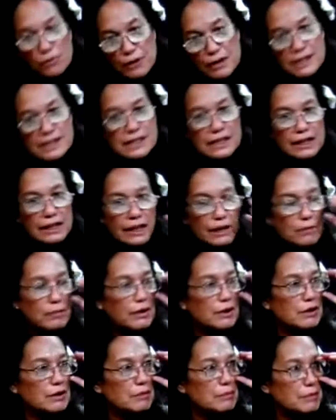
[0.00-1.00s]
Recently
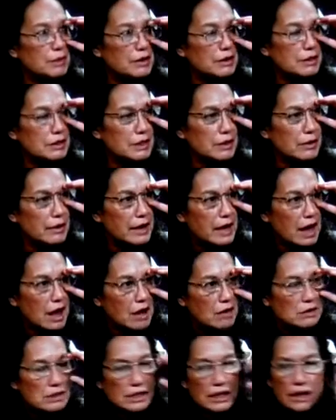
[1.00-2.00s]
built military
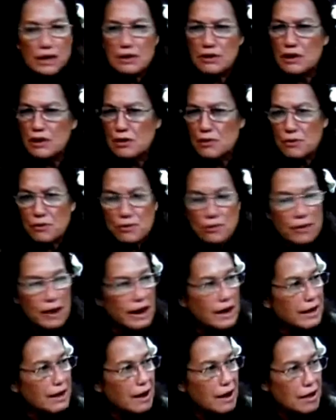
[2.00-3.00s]
housing, they're
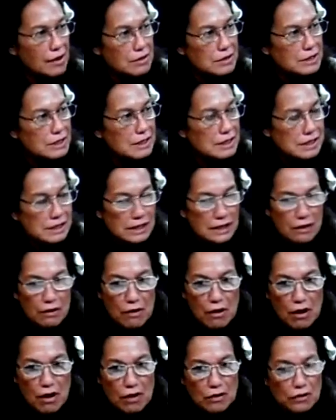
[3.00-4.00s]
great houses,
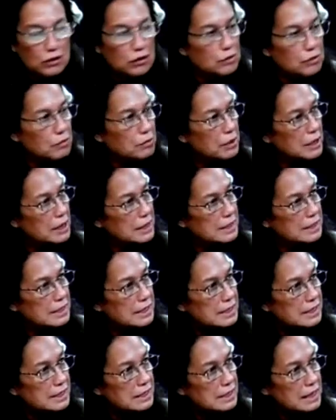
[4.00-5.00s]
they're all
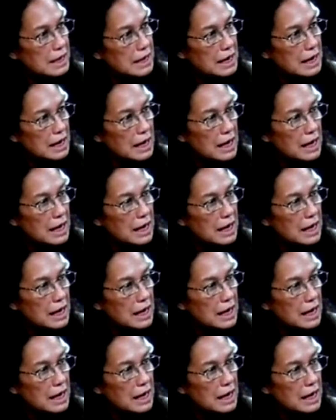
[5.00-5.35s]
duplexes,